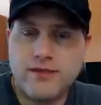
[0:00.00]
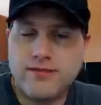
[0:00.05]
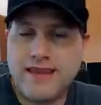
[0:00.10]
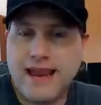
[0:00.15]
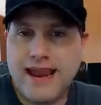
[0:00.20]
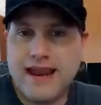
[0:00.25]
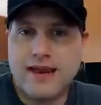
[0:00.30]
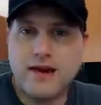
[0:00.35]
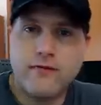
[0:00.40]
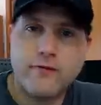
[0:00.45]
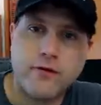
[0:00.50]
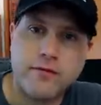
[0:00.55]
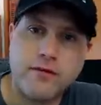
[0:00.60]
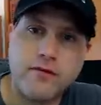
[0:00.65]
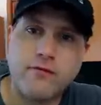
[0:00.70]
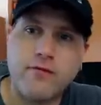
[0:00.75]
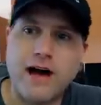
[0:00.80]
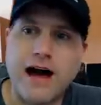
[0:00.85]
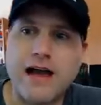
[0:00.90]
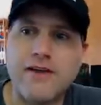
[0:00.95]
data from
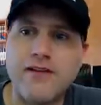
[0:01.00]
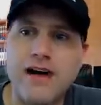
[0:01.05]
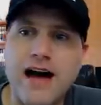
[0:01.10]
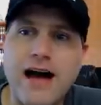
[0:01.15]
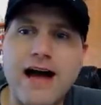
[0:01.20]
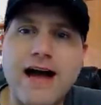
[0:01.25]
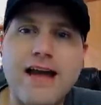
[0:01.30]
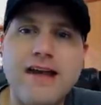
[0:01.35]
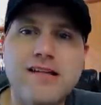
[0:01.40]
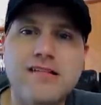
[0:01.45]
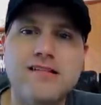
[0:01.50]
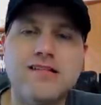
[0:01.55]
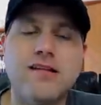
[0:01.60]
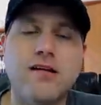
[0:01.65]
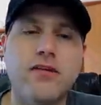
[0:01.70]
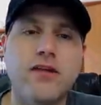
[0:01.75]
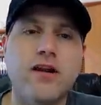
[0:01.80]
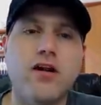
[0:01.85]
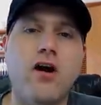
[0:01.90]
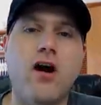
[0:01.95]
the Five Eyes
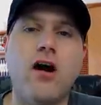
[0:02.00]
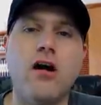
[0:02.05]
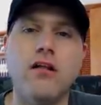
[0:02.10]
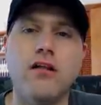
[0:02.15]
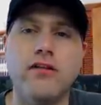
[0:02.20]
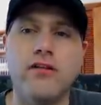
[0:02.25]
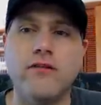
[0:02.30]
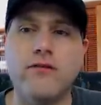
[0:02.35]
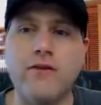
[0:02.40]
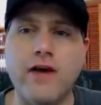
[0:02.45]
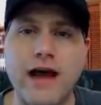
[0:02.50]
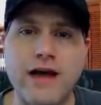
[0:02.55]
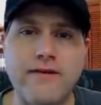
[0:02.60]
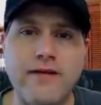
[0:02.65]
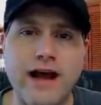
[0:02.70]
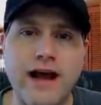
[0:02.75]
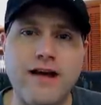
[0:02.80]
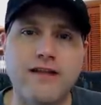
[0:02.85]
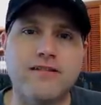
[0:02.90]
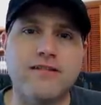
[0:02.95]
so that all of the Five
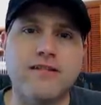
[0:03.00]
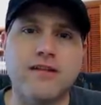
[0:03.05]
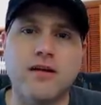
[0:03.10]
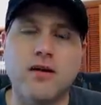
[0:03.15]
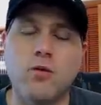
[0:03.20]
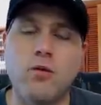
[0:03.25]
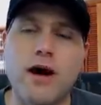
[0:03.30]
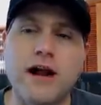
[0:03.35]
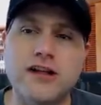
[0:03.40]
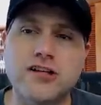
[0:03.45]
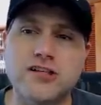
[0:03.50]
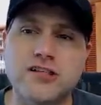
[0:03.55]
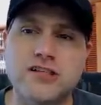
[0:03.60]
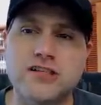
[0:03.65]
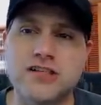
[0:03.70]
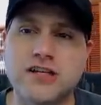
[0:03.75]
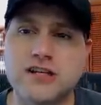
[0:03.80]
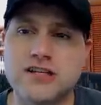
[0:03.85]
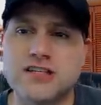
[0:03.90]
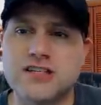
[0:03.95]
Eyes are going to watch the
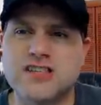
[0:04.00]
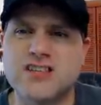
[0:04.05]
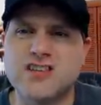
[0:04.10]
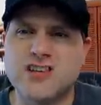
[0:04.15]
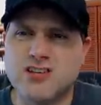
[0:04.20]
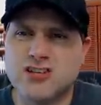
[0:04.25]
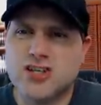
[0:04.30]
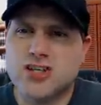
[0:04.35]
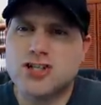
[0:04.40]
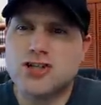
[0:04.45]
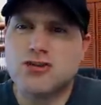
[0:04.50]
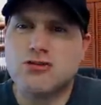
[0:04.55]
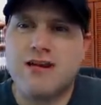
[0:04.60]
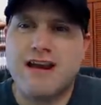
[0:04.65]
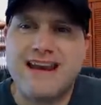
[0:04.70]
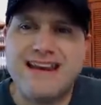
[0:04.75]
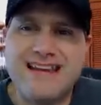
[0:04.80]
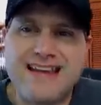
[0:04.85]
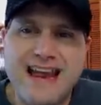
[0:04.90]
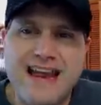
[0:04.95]
citizens. They'll just
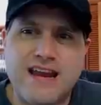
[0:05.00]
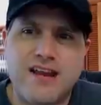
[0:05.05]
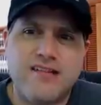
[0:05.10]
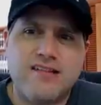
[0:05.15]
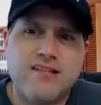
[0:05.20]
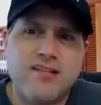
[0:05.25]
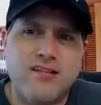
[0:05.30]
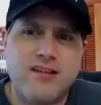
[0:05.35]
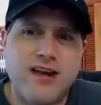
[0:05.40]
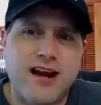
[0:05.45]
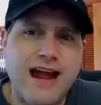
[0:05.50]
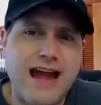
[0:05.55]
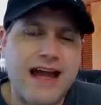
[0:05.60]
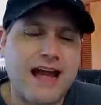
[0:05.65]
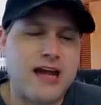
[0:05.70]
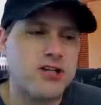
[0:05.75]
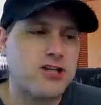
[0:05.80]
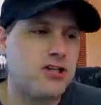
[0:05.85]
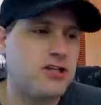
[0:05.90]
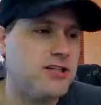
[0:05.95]
trade data, so they're not
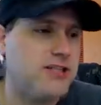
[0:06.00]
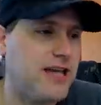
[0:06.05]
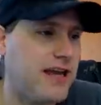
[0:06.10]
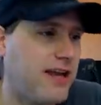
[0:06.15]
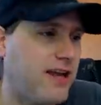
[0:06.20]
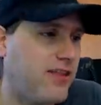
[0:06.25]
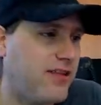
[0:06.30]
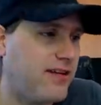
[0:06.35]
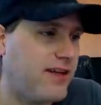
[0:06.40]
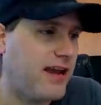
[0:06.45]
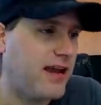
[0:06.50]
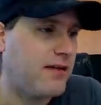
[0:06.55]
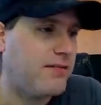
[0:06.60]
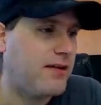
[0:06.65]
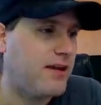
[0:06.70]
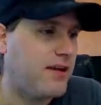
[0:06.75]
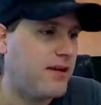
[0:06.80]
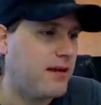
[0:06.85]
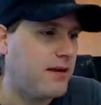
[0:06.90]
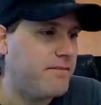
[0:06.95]
actually taking the data,
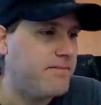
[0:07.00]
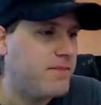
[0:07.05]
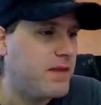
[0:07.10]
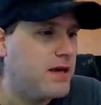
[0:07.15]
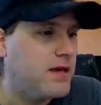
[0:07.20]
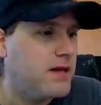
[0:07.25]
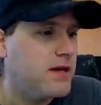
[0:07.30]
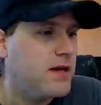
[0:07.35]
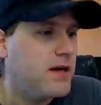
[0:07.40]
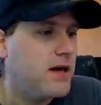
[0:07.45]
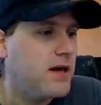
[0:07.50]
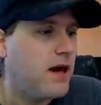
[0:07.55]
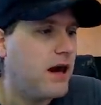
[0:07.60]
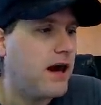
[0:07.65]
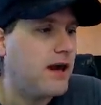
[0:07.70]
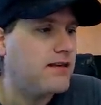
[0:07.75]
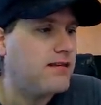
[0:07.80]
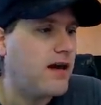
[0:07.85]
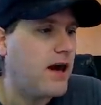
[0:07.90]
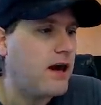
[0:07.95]
but you know.
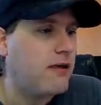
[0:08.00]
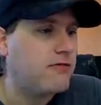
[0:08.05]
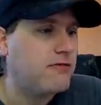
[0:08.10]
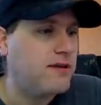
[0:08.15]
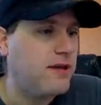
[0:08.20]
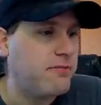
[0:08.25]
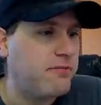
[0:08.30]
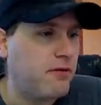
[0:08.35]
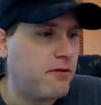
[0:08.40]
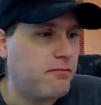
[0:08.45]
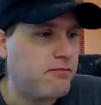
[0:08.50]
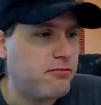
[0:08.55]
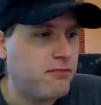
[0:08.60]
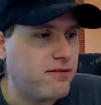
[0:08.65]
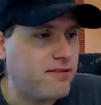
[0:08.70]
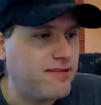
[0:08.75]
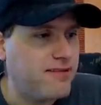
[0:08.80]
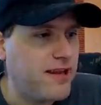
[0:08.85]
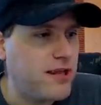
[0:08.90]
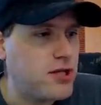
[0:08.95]
Uh, top secret
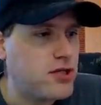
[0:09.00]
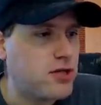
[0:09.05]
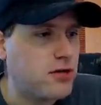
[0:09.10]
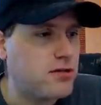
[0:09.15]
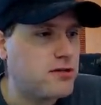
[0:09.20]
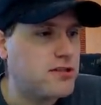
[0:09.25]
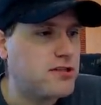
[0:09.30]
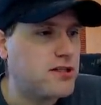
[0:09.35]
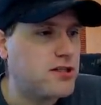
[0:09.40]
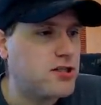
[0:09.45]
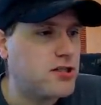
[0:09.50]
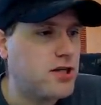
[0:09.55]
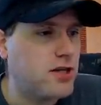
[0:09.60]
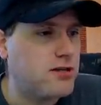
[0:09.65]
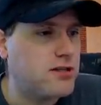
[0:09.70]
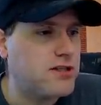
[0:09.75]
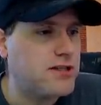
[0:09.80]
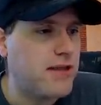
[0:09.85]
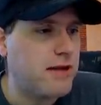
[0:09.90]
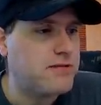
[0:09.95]
procedures that
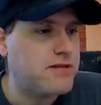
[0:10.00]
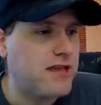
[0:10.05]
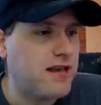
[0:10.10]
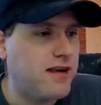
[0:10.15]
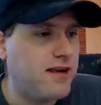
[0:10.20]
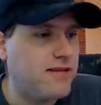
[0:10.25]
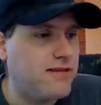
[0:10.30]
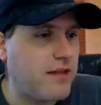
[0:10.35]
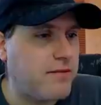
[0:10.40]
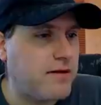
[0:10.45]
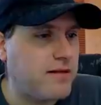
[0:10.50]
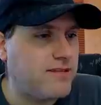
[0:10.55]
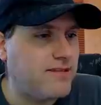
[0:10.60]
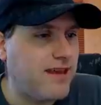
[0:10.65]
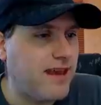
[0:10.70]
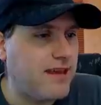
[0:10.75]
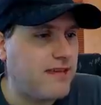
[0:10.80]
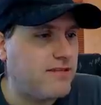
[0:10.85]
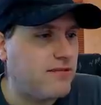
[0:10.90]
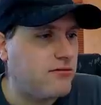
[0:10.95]
shows steps NSA must
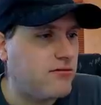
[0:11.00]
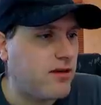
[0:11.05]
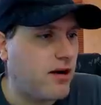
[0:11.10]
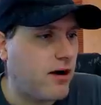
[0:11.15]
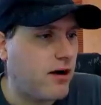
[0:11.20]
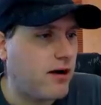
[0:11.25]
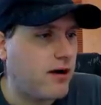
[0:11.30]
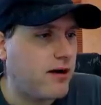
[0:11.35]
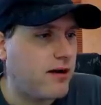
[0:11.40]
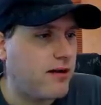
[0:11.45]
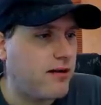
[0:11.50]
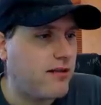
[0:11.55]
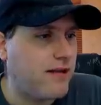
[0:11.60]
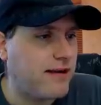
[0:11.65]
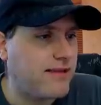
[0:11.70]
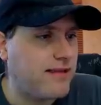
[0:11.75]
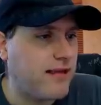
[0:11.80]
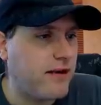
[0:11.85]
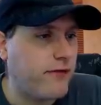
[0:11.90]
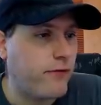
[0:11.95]
take to target and
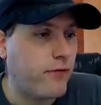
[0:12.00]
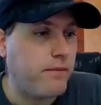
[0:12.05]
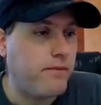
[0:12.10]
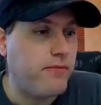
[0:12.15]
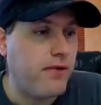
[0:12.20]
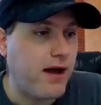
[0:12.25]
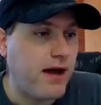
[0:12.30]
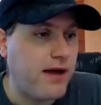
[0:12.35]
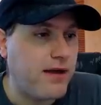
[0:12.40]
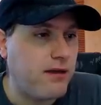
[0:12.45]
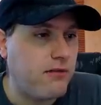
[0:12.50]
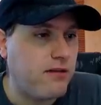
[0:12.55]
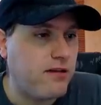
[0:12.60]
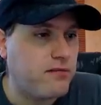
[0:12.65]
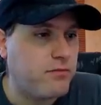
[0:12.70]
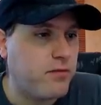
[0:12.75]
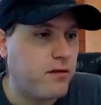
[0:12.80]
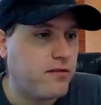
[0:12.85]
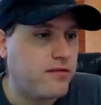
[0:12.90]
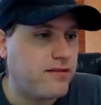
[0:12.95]
collect data from
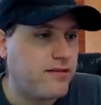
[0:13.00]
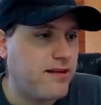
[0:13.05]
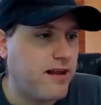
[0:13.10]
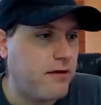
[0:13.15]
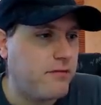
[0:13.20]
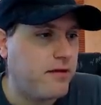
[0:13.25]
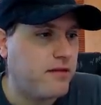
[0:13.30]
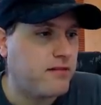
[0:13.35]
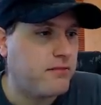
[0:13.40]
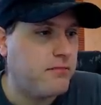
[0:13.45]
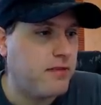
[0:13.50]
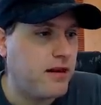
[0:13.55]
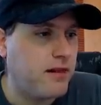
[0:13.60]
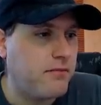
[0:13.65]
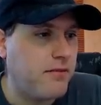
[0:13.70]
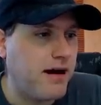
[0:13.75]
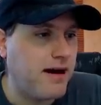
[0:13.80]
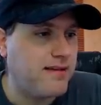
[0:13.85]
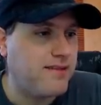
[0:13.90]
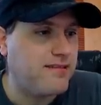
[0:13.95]
non-U.S. persons, how must
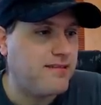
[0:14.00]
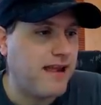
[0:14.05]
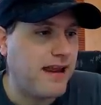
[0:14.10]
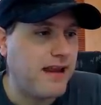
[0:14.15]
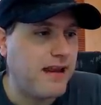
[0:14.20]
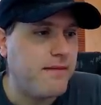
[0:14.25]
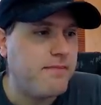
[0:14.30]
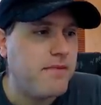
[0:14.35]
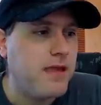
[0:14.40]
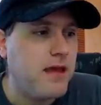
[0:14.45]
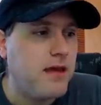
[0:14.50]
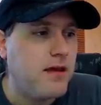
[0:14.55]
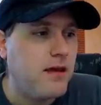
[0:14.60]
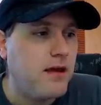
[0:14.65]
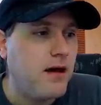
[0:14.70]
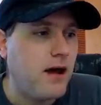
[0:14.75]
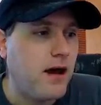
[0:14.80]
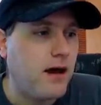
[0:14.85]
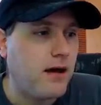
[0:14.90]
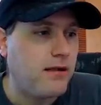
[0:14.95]
minimize data
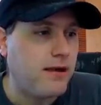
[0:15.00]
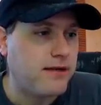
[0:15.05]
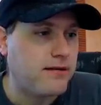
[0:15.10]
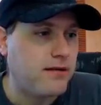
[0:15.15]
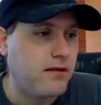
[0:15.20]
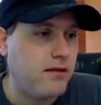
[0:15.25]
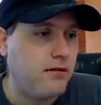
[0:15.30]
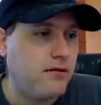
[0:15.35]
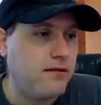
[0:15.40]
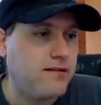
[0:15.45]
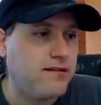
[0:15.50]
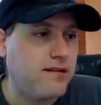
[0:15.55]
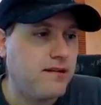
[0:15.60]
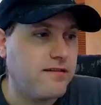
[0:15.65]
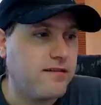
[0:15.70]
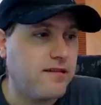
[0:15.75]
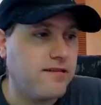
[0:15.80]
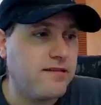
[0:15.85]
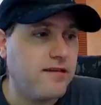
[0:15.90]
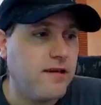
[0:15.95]
uh, collected on U.S.
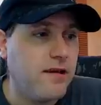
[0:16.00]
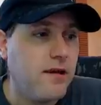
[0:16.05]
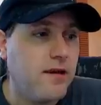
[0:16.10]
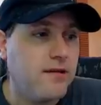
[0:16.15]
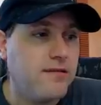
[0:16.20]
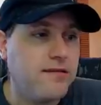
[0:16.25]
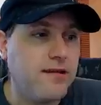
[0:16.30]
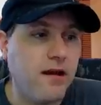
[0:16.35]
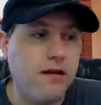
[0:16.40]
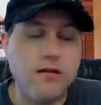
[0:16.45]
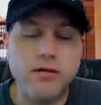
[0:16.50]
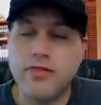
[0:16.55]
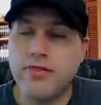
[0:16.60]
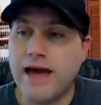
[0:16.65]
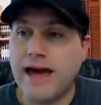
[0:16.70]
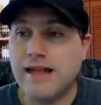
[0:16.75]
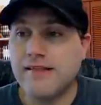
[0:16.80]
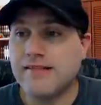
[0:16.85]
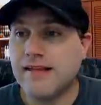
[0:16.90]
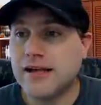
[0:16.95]
citizens. So
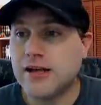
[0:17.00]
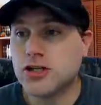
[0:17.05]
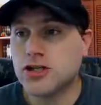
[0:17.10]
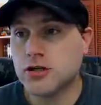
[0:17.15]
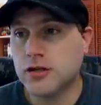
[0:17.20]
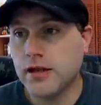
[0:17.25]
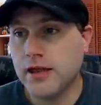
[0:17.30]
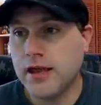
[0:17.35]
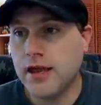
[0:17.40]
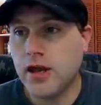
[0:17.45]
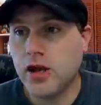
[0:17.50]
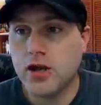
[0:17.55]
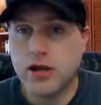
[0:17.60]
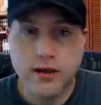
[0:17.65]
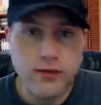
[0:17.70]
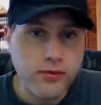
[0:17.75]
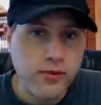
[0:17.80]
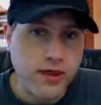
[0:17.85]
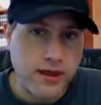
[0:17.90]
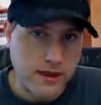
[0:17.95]
that's actually a
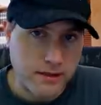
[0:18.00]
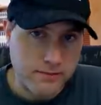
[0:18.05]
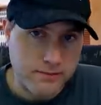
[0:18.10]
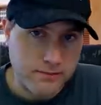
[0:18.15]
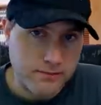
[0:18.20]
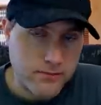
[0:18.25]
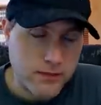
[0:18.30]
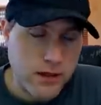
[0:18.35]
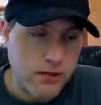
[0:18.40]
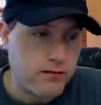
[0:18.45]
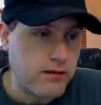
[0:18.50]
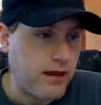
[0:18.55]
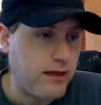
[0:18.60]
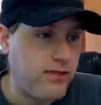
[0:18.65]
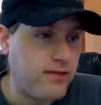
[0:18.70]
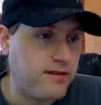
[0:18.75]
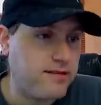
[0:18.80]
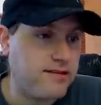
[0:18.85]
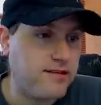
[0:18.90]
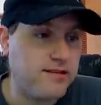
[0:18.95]
good thing. Okay,
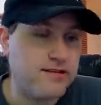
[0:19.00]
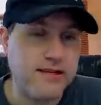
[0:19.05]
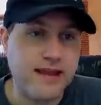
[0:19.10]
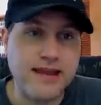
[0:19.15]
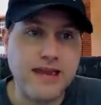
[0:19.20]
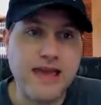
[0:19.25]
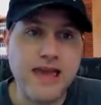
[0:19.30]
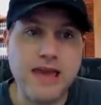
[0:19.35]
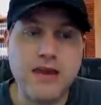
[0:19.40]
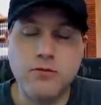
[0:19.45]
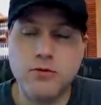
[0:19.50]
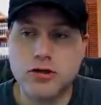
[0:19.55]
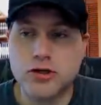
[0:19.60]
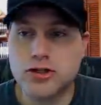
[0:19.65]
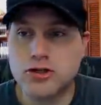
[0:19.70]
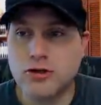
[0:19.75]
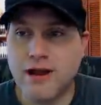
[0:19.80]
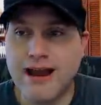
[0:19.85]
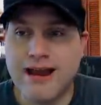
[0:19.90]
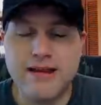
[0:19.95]
this is like, hey, we're
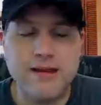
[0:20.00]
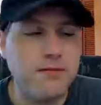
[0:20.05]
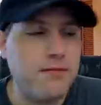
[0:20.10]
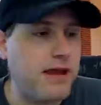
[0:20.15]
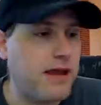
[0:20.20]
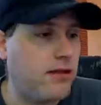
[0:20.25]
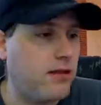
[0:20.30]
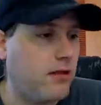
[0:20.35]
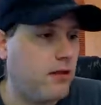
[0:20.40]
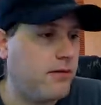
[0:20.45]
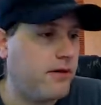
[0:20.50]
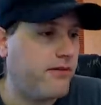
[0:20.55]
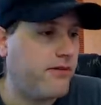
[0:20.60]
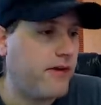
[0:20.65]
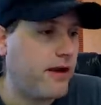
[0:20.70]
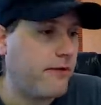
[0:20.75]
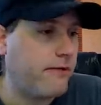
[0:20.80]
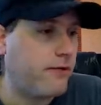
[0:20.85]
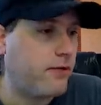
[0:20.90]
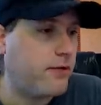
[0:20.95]
trying to make a little bit of
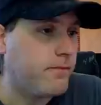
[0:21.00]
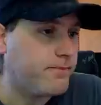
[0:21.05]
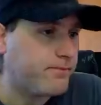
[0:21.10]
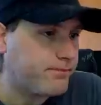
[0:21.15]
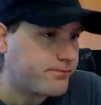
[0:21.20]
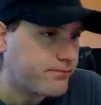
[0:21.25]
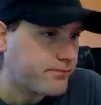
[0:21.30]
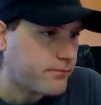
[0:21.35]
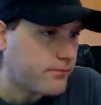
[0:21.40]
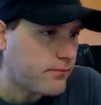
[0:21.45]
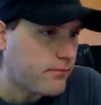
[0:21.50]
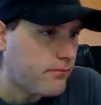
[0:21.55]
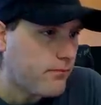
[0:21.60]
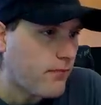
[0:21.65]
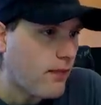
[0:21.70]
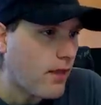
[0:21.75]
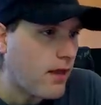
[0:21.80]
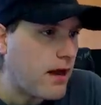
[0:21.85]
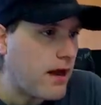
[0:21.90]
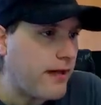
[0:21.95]
an effort.
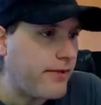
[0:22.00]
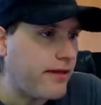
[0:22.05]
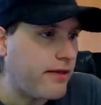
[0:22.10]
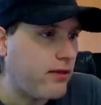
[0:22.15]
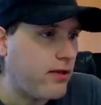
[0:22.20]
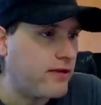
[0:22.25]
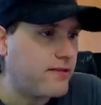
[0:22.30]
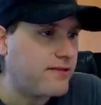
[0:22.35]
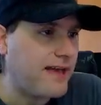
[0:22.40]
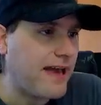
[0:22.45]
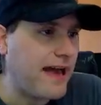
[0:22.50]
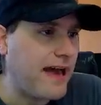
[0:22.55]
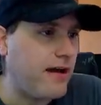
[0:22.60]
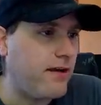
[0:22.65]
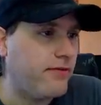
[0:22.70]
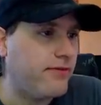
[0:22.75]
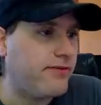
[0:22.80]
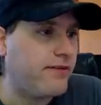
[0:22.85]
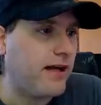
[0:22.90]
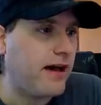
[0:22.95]
Uh, they looked
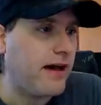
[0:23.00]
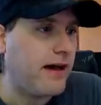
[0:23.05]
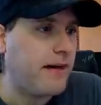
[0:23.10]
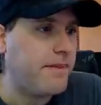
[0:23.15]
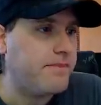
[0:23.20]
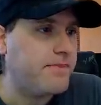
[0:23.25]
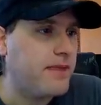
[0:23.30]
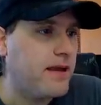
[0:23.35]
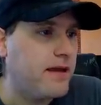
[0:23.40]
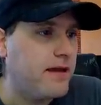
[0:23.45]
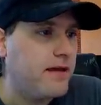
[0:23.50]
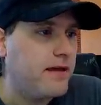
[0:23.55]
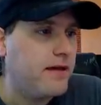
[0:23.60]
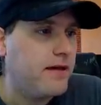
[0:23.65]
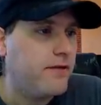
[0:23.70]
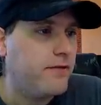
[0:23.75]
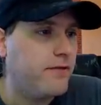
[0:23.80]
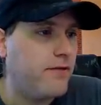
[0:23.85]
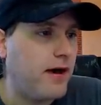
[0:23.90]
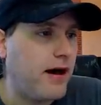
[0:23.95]
at um,
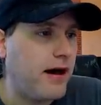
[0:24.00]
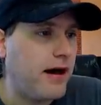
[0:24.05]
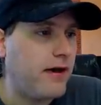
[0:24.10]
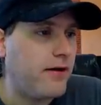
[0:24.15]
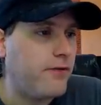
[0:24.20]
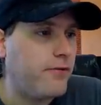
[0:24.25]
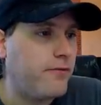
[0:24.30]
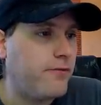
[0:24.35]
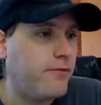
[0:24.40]
uh,